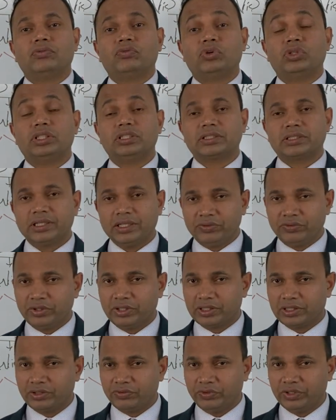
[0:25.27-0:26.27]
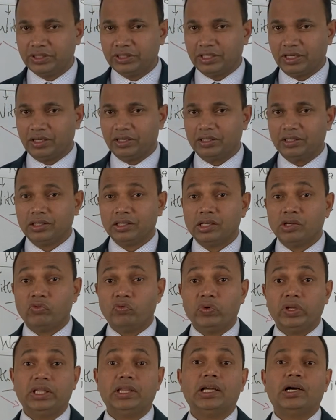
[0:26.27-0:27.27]
for the skilled worker visa
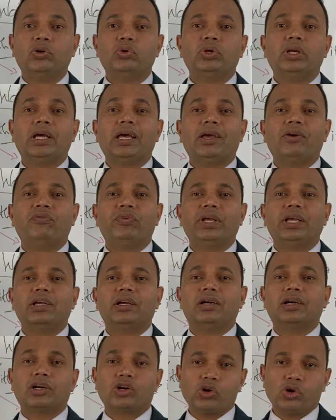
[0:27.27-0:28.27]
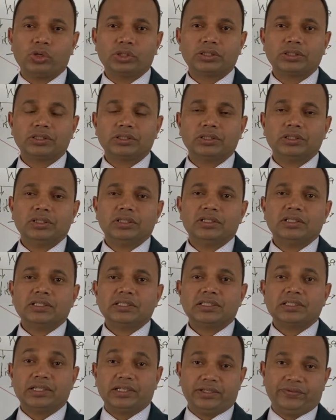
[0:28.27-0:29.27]
without having a CoS,
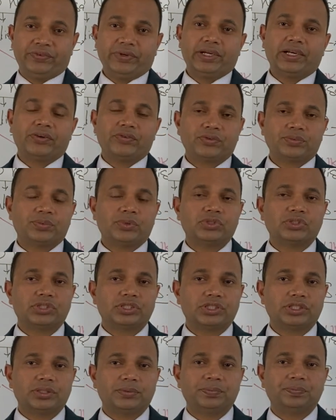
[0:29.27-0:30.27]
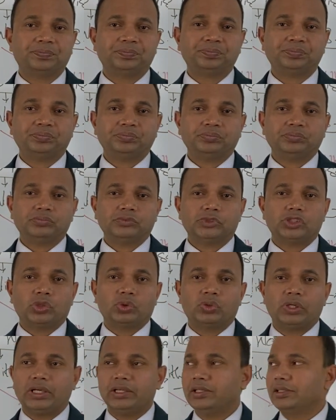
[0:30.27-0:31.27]
certificate of sponsorship?
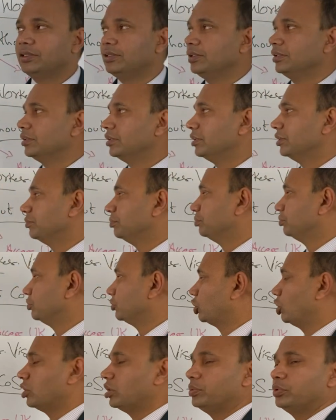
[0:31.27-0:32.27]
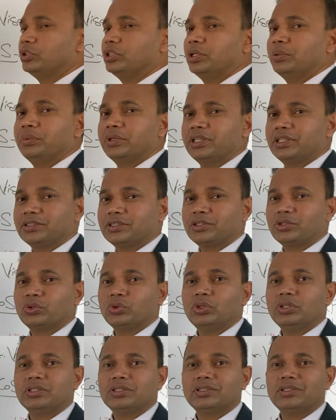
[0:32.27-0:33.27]
So I'll talk about the immigration
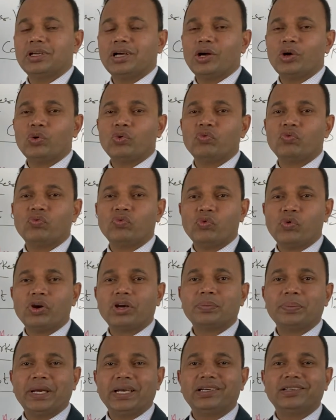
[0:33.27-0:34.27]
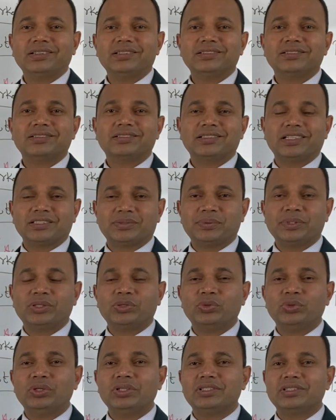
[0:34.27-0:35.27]
rules, how what matters as per the
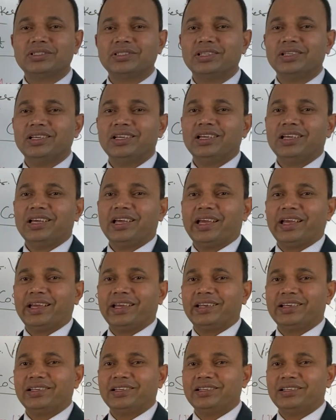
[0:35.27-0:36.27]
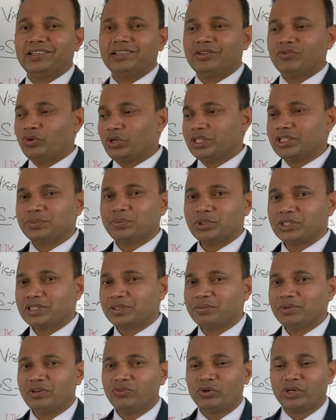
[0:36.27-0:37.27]
rules, and what is
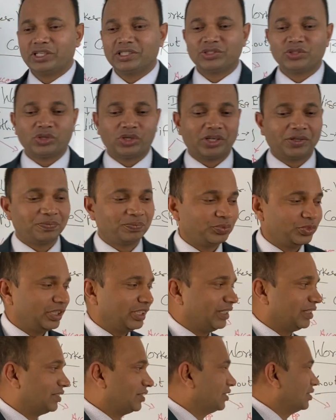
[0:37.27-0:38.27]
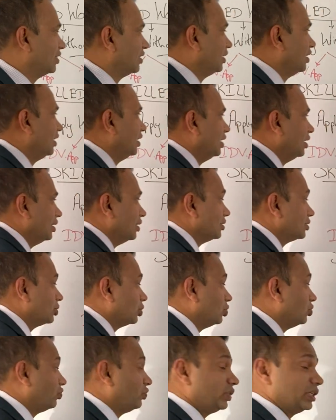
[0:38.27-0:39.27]
possible, what is not. Yes.
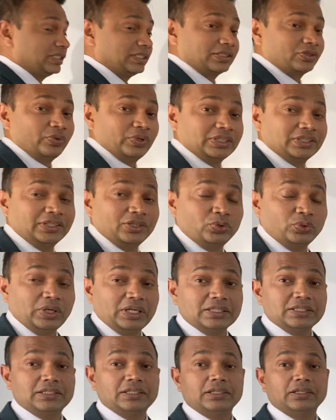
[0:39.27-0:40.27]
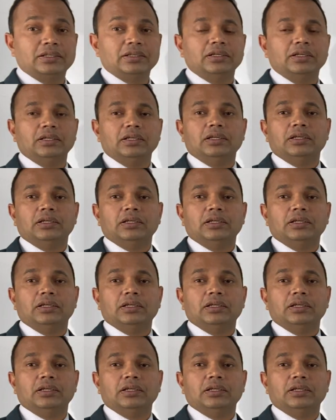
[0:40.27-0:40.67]
So first question to answer,